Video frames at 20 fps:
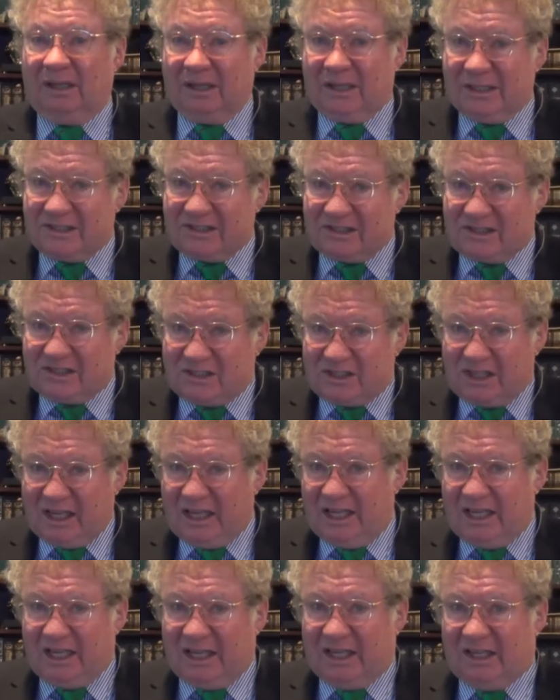the
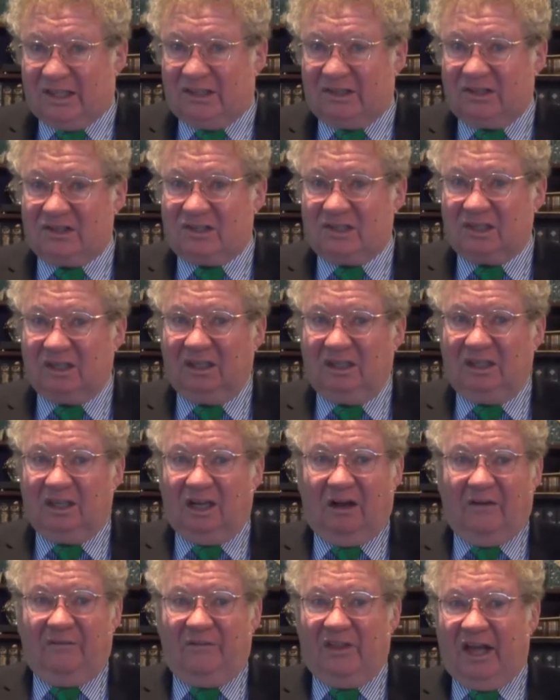seeds
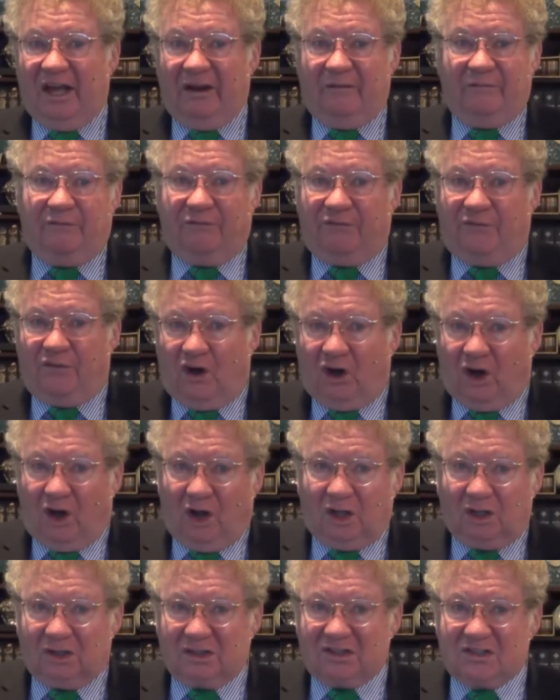of that
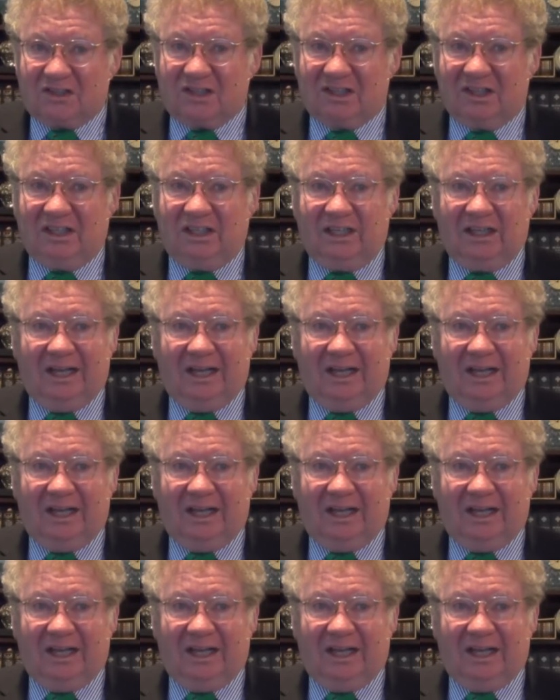false